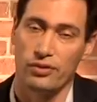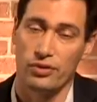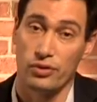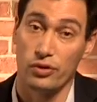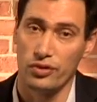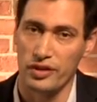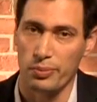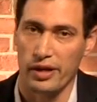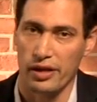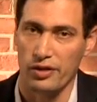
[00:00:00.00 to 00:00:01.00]
you to the Goodies
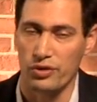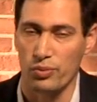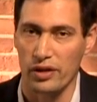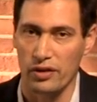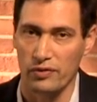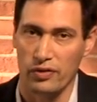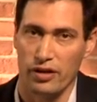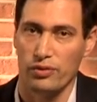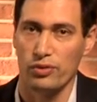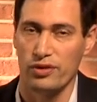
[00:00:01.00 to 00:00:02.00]
page where you can
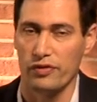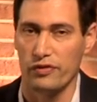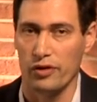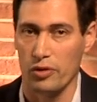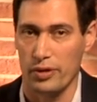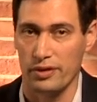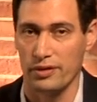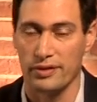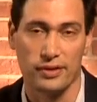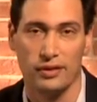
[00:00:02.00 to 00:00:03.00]
find all the different follow
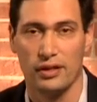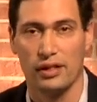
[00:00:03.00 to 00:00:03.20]
buttons.